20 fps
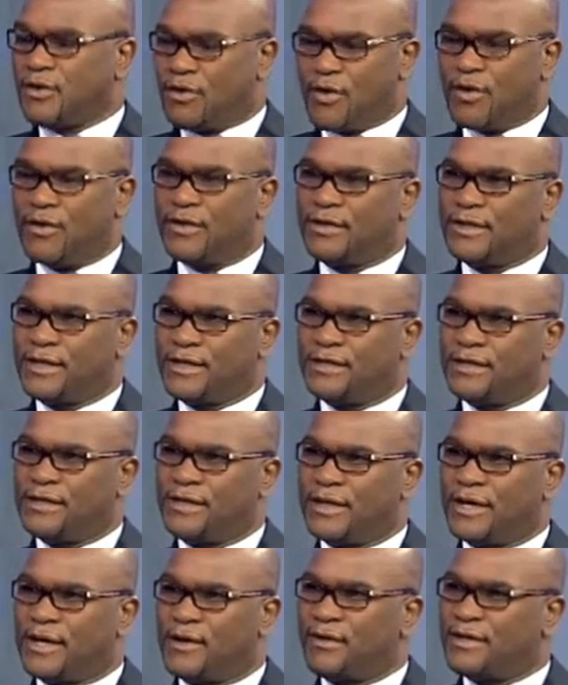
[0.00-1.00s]
uh, recall
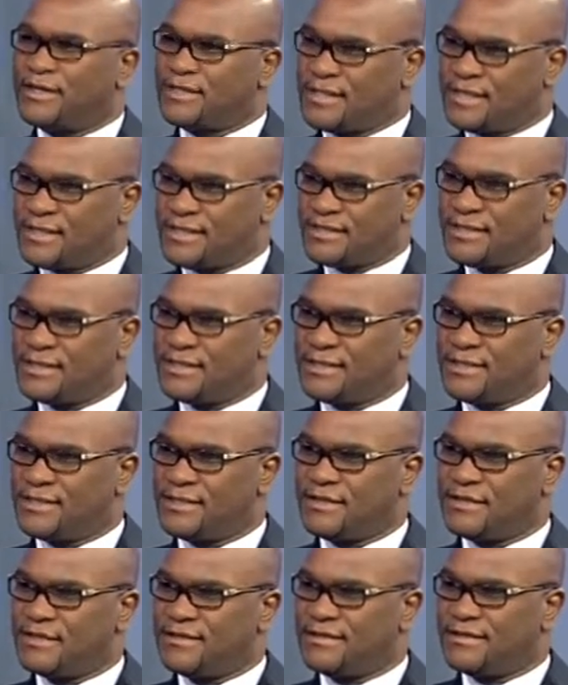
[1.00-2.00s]
that our
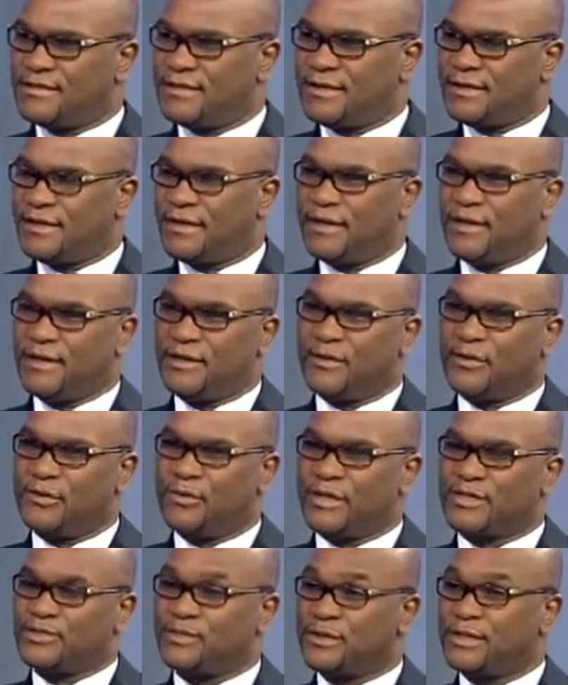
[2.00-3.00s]
transition uh,
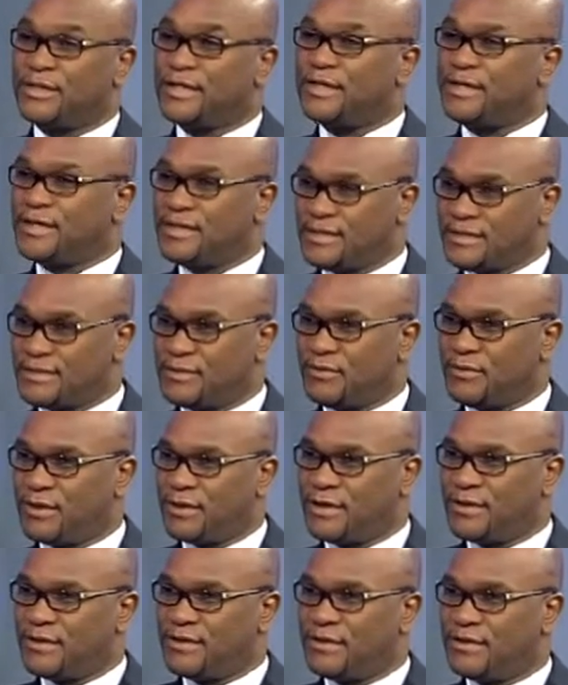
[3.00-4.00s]
was not an easy
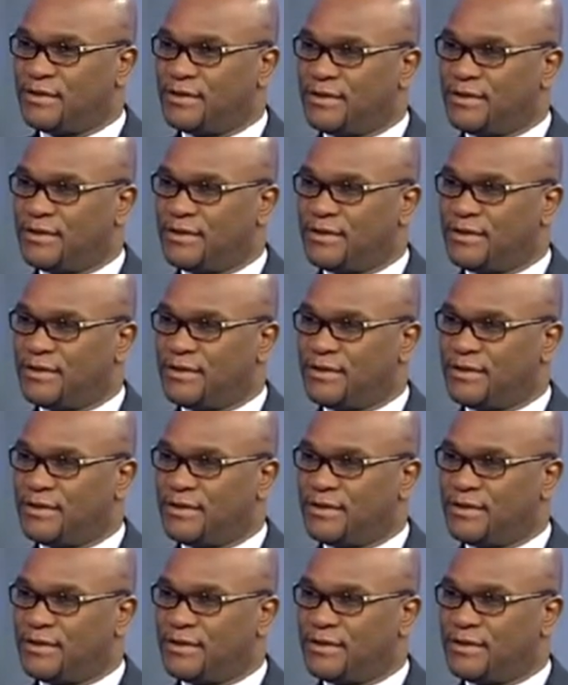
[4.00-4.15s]
one.